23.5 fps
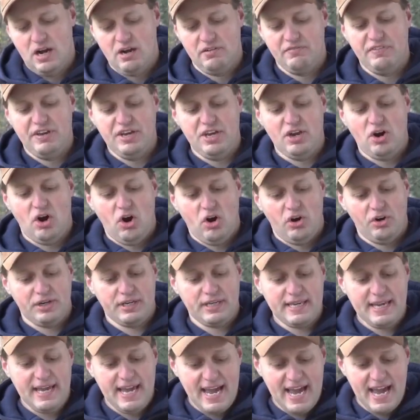They are
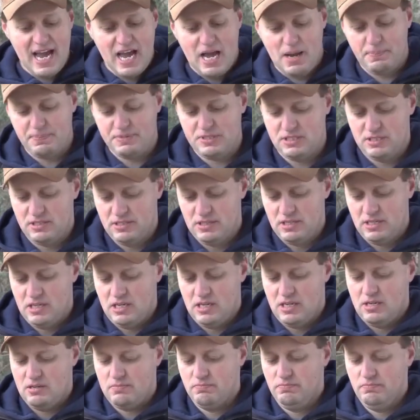capped.
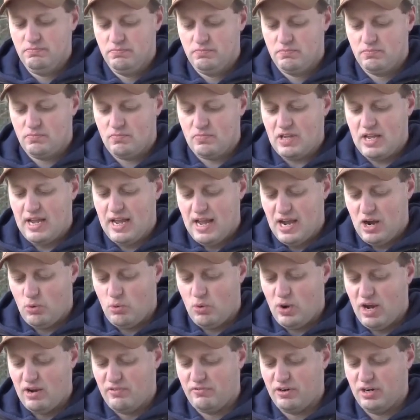
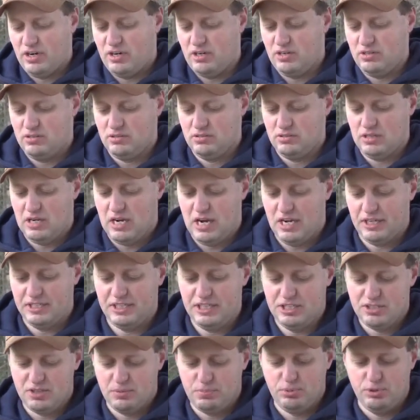However,
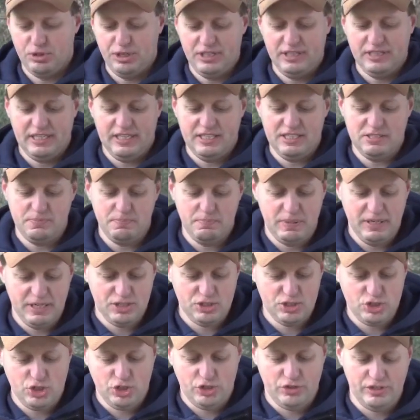these are pretty nice
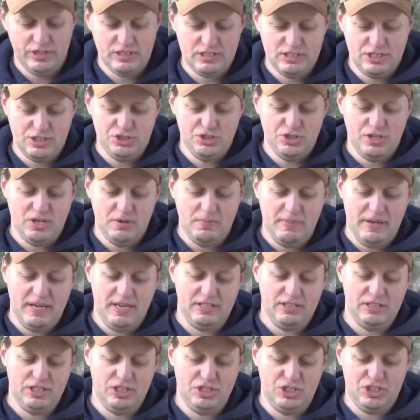big turrets that you can
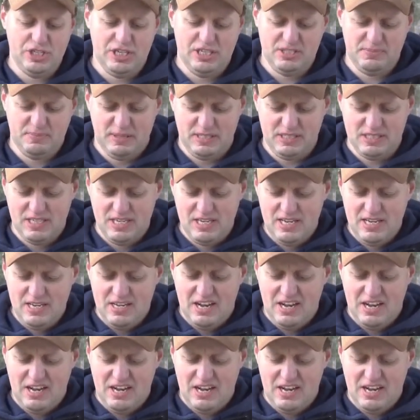make the adjustments.